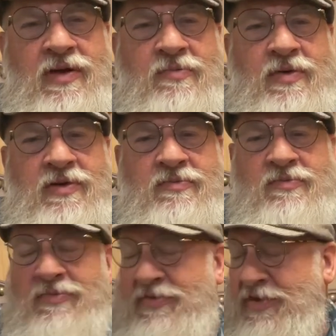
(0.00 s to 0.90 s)
But
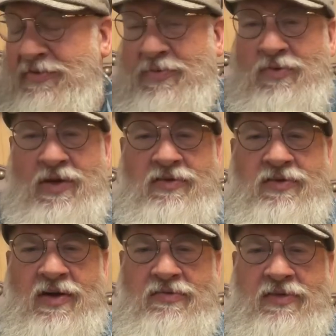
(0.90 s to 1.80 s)
saw some great
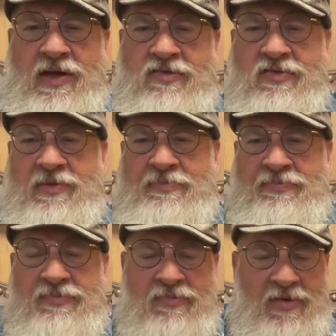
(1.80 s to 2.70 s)
stuff in that trip.
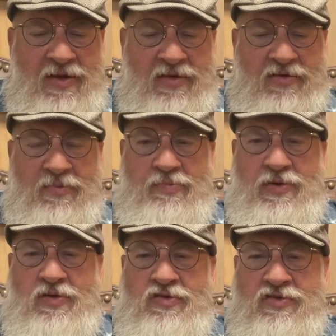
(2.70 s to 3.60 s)
Some
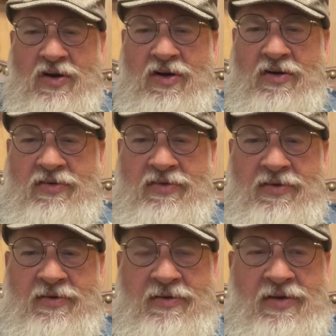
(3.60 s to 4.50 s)
blue sharks.
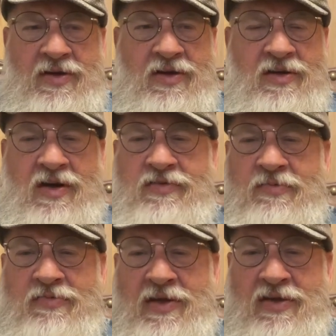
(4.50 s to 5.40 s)
Caught some
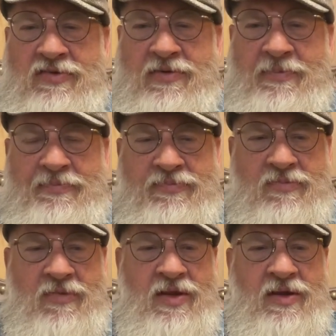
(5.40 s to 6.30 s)
fish.
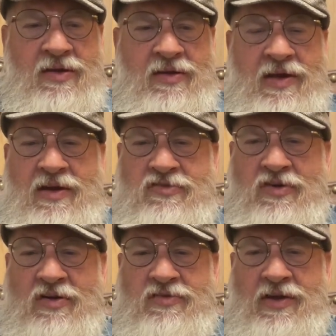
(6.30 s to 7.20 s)
Had a
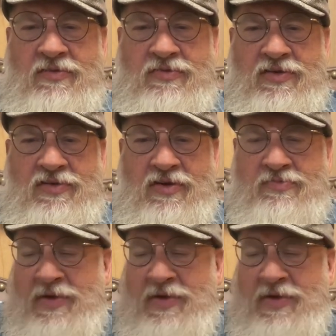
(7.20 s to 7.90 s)
shark take a fish off my